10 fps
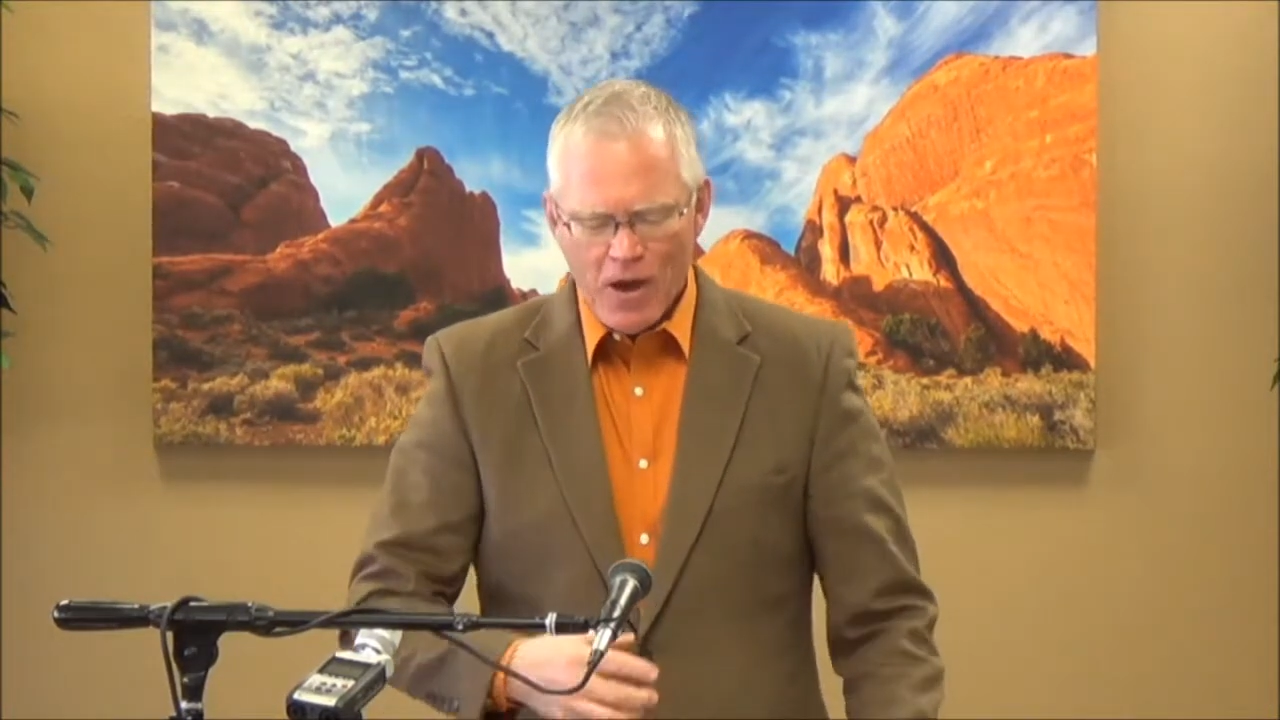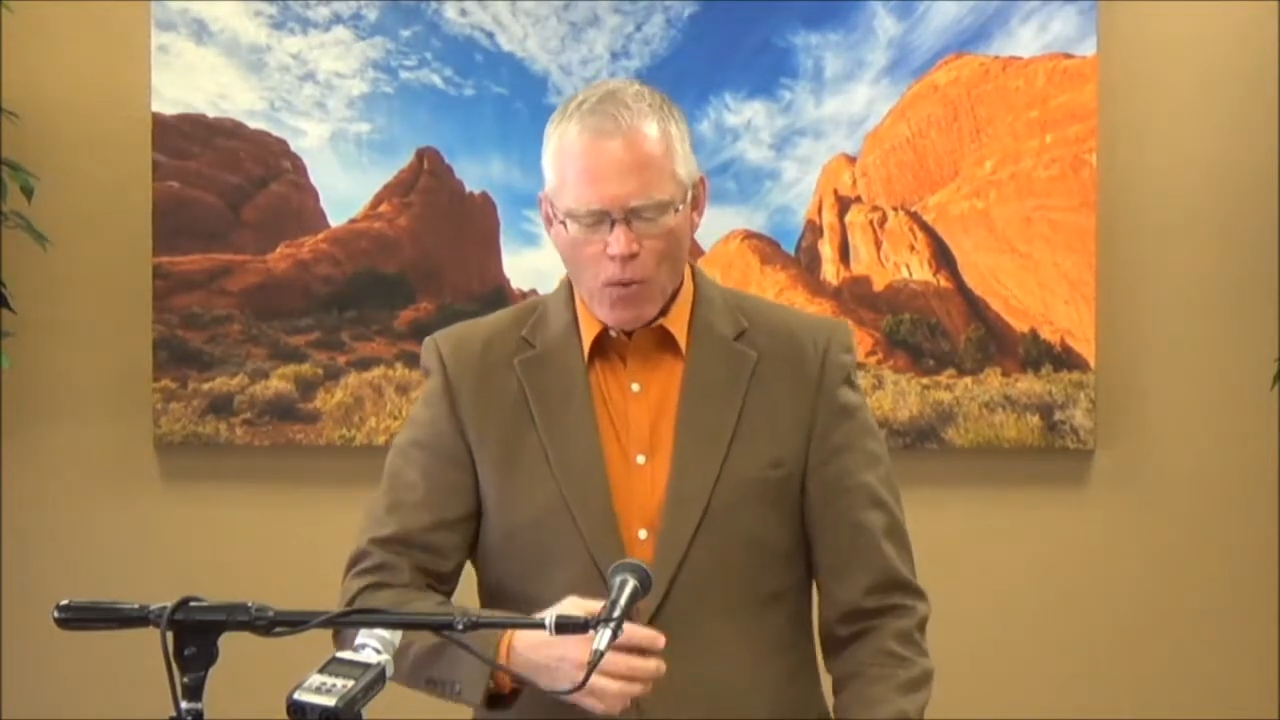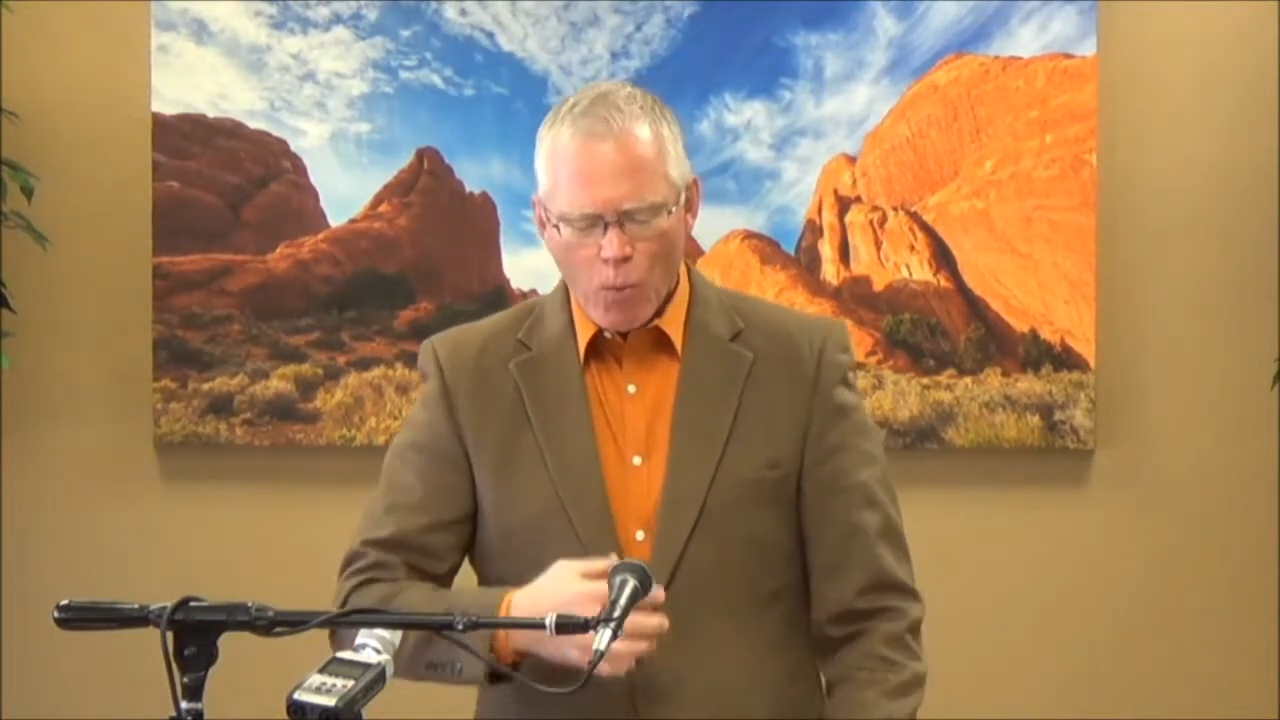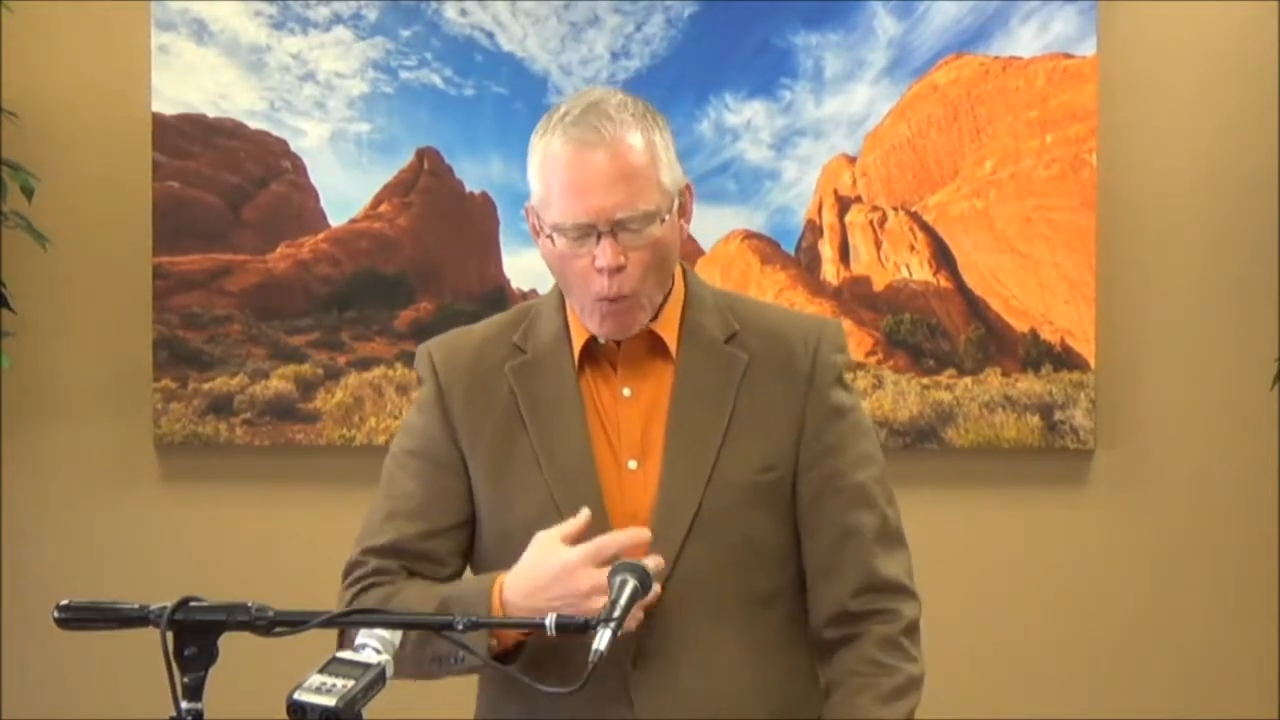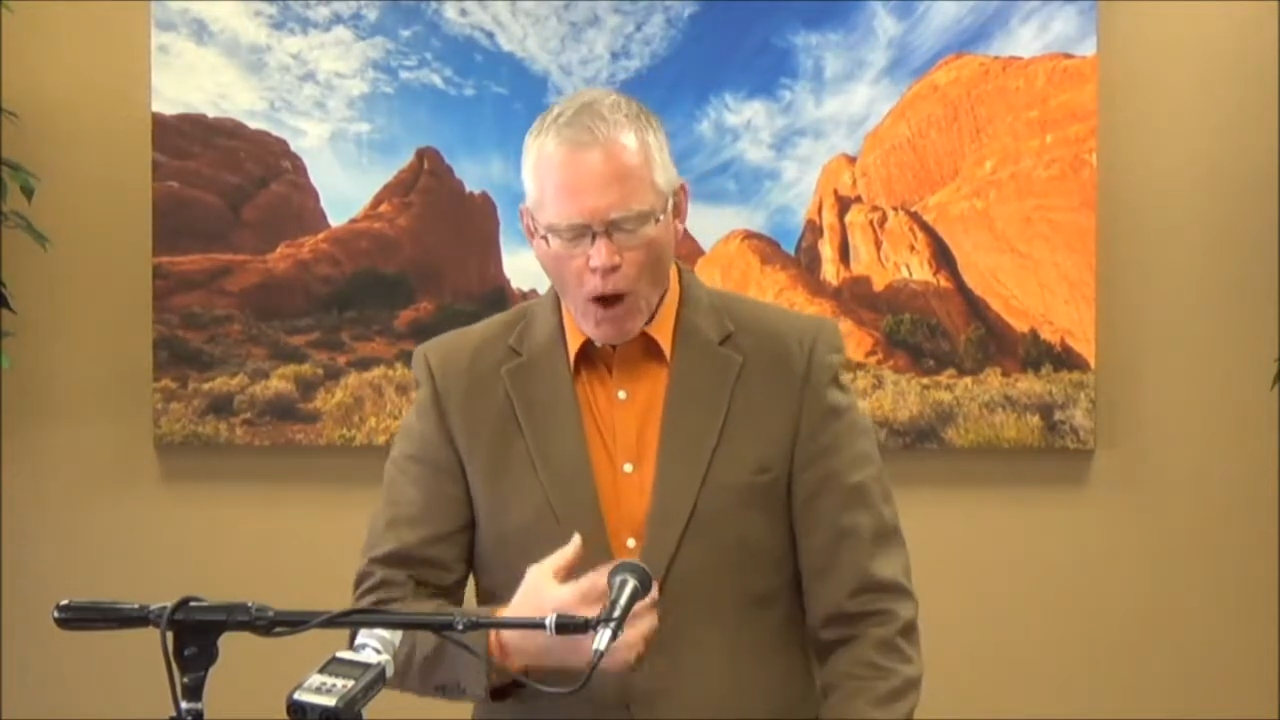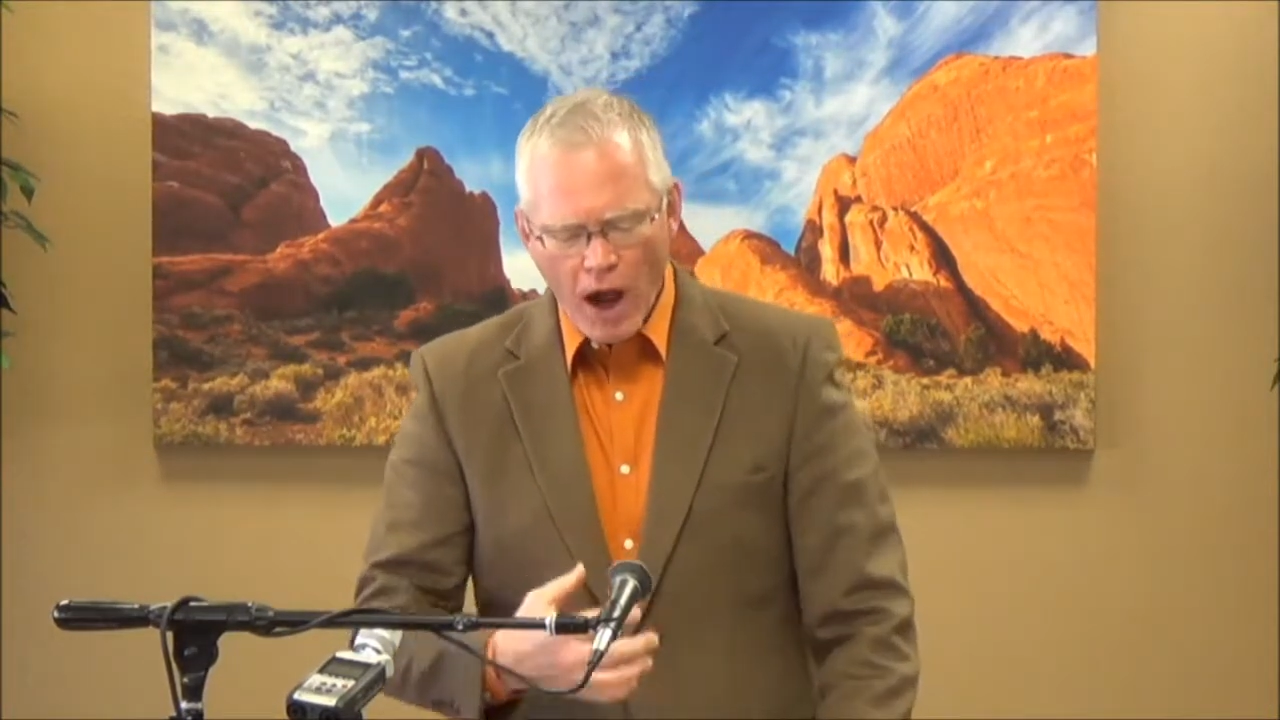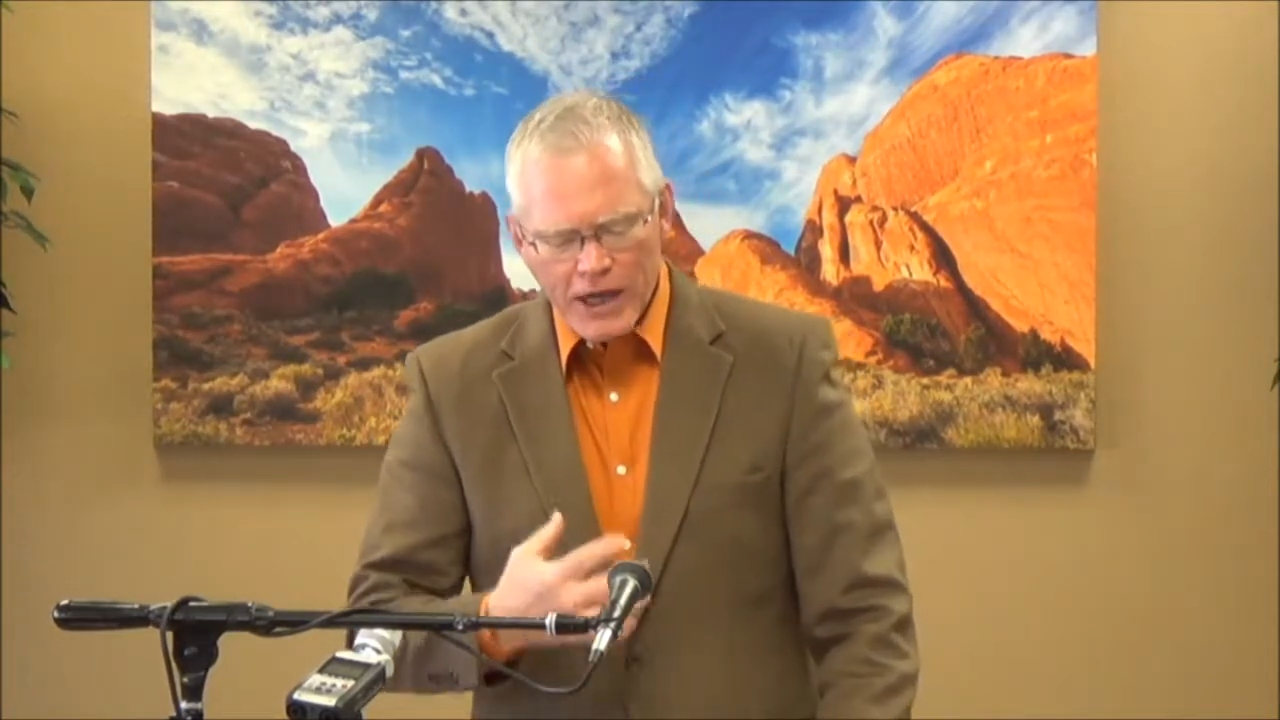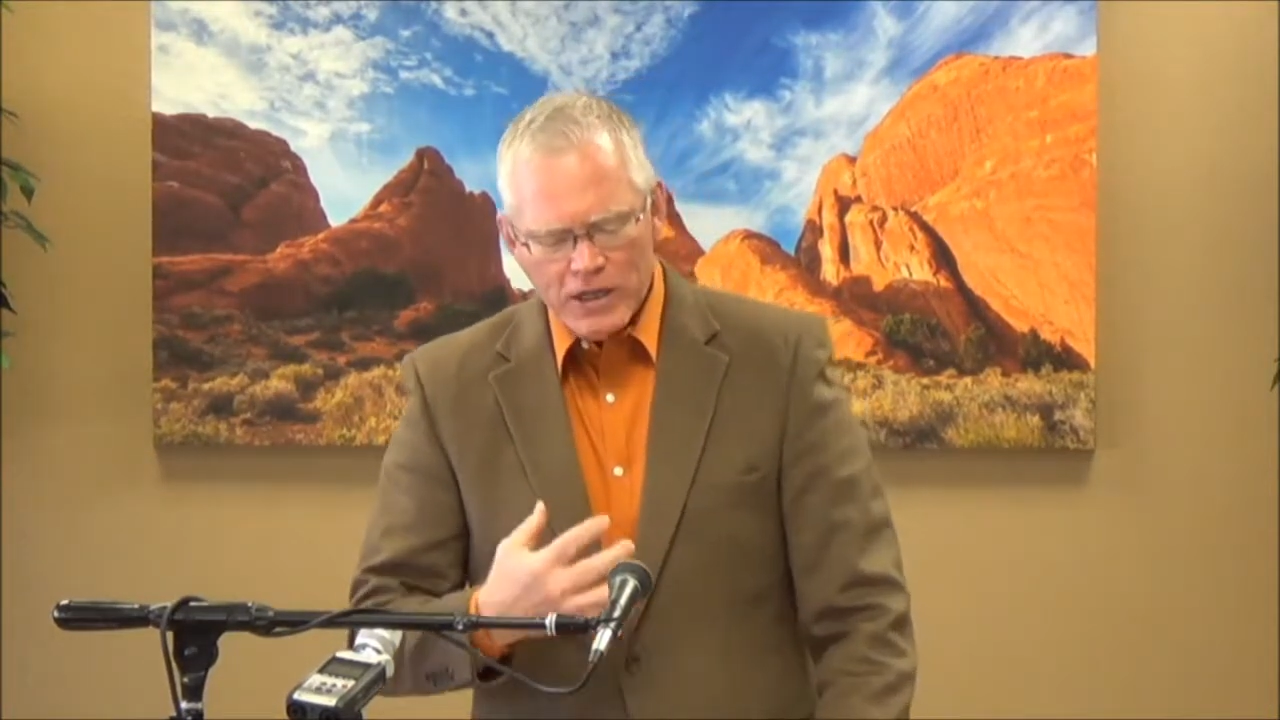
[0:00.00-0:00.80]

why